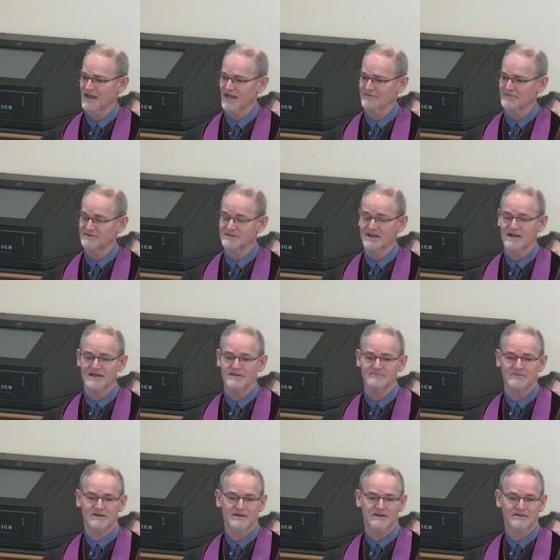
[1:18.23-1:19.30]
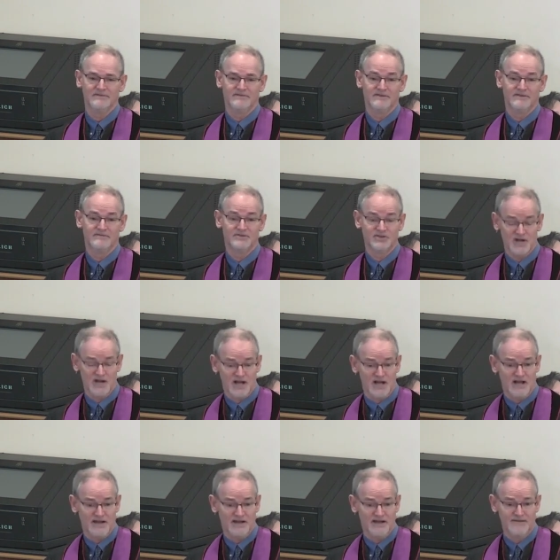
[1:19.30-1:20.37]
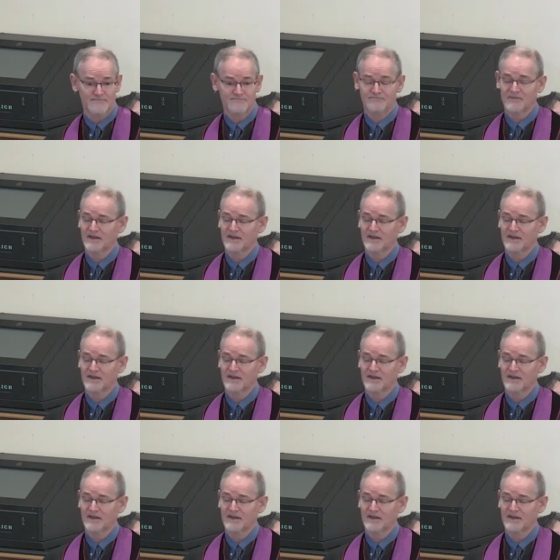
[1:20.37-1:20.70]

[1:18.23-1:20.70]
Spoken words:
At the time of John,